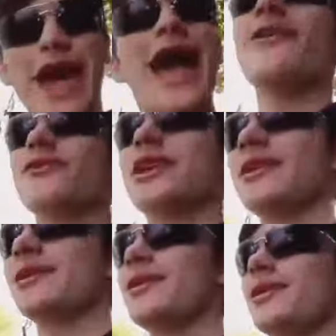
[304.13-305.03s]
every
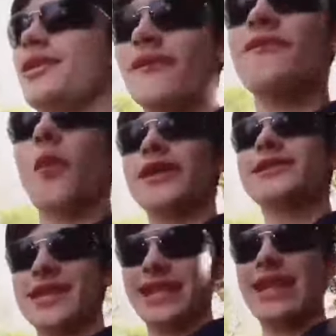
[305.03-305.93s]
voice
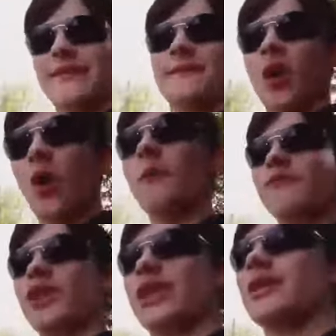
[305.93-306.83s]
in the game,
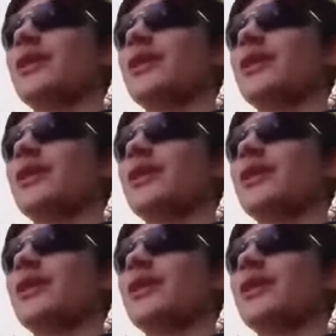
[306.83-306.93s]
hopefully.